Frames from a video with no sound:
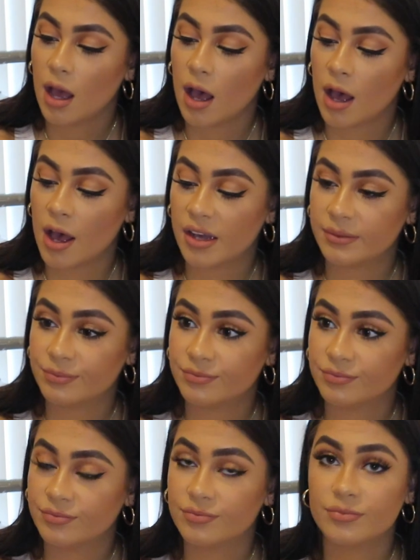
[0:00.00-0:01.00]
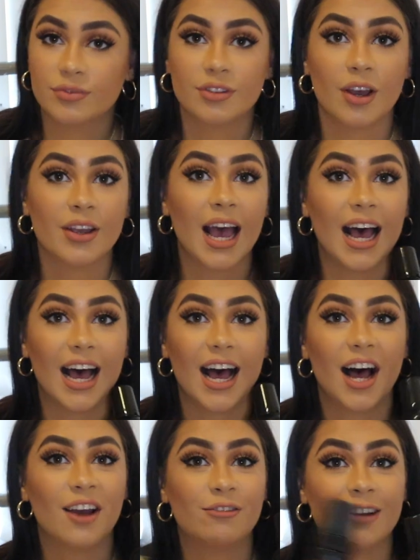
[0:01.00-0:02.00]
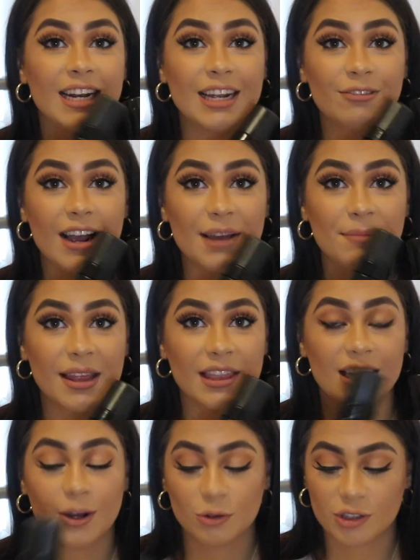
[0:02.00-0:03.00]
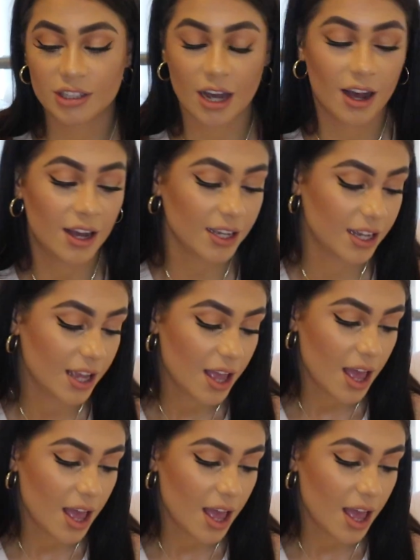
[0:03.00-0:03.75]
So yeah, I really recommend the ultra dark.